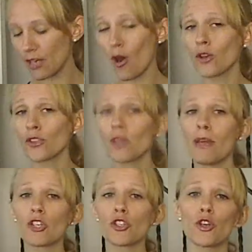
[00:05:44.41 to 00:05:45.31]
And also
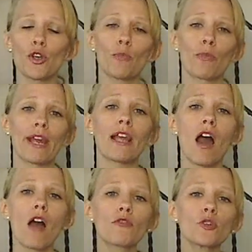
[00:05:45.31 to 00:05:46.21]
make sure you bring
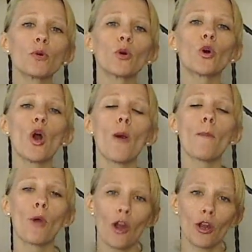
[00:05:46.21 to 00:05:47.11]
comfortable
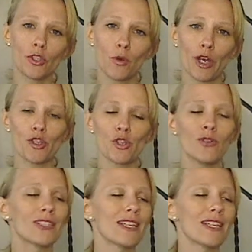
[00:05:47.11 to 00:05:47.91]
park touring shoes.